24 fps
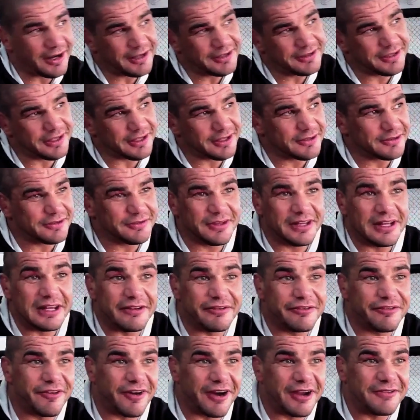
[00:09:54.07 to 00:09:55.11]
think, nearly
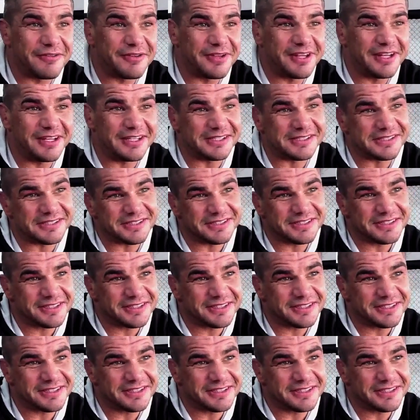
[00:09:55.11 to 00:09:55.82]
5 years